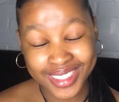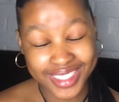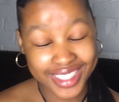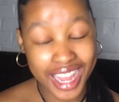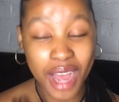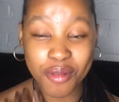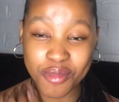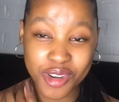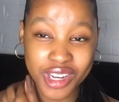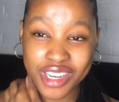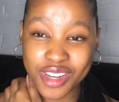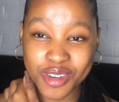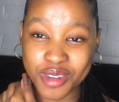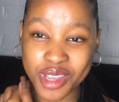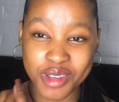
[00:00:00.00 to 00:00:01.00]
I'm
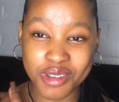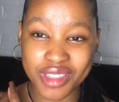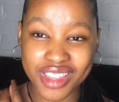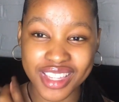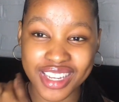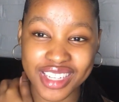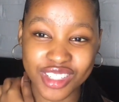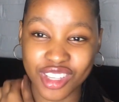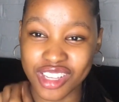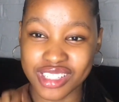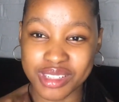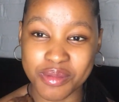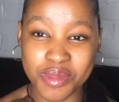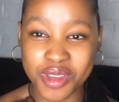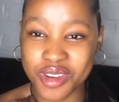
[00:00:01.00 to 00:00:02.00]
really okay with it as long as
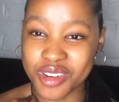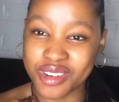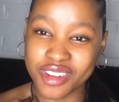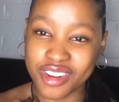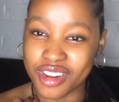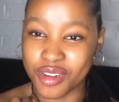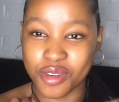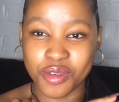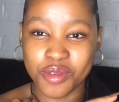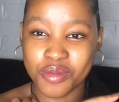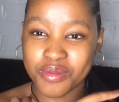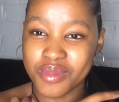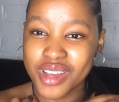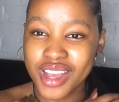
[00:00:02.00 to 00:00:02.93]
I'm here and not at home.